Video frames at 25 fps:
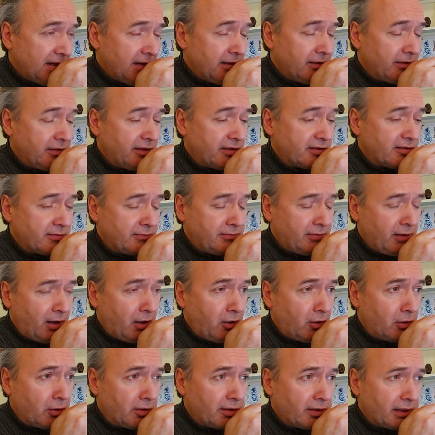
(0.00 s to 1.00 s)
This
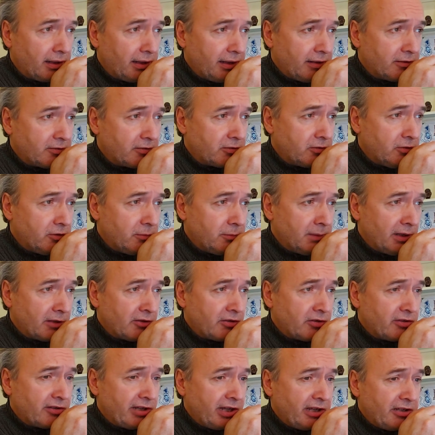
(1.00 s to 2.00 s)
fog has too
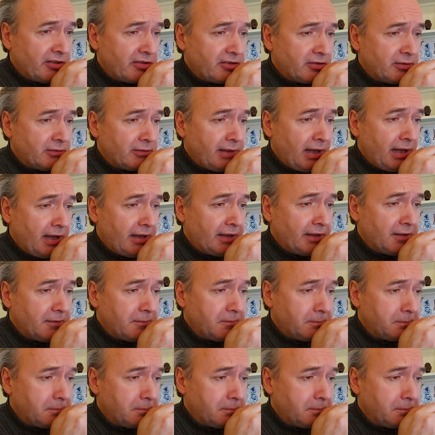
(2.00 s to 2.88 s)
much taste of iron.